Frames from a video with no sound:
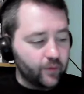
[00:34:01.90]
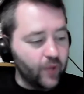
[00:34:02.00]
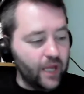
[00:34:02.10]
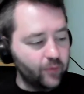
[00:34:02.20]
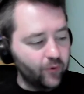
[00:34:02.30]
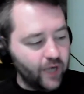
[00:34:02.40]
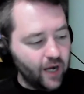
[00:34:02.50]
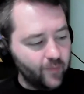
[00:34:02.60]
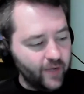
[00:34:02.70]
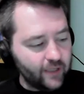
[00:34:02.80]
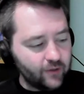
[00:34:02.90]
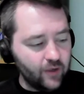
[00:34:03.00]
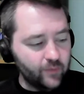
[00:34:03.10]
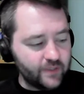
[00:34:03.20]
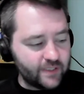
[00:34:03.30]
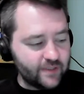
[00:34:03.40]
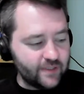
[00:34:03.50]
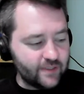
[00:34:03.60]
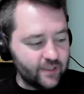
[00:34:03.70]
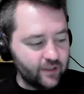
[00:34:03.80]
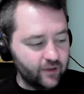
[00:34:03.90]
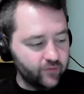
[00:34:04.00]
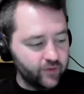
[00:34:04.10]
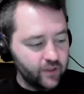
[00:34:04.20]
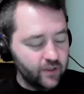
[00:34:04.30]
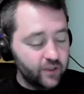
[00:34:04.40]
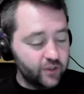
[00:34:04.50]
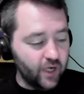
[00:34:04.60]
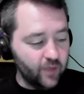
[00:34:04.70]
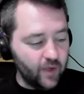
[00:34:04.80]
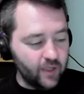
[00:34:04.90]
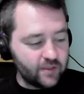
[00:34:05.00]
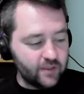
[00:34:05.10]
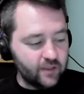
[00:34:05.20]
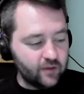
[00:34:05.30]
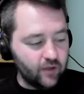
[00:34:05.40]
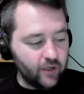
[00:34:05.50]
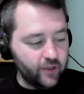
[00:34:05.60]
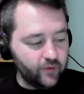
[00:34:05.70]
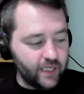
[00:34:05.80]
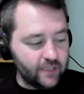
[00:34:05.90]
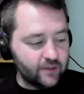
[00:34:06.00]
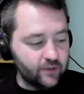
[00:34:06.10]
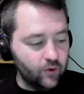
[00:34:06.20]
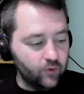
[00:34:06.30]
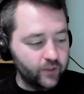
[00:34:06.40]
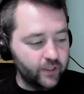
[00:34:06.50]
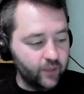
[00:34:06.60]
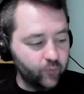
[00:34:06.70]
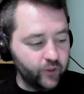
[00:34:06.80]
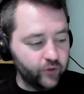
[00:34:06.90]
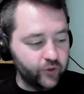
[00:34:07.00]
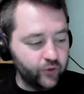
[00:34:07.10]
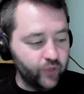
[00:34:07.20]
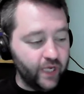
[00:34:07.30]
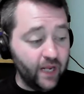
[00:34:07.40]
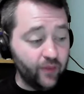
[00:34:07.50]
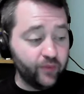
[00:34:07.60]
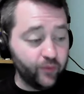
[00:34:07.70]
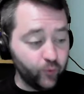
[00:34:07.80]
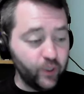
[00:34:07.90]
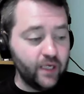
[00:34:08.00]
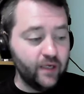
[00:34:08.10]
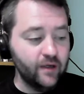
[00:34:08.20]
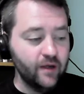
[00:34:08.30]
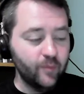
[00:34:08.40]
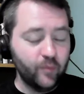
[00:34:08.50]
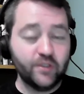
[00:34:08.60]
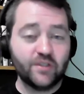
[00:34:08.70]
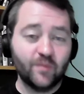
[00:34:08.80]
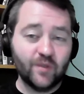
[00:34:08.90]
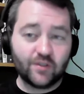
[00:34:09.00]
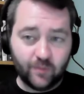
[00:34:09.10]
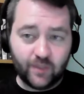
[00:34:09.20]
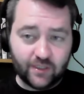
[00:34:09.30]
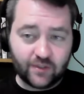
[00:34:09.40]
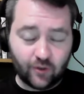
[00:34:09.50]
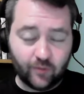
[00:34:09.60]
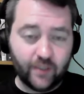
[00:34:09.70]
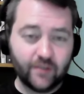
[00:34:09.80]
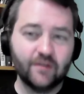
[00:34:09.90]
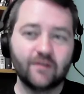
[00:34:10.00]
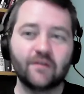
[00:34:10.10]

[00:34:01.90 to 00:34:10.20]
Blackpool Combat Club is consisting of John Moxley, Claudio Castagnoli, and Wheeler Yuta, and 3 participants to be determined.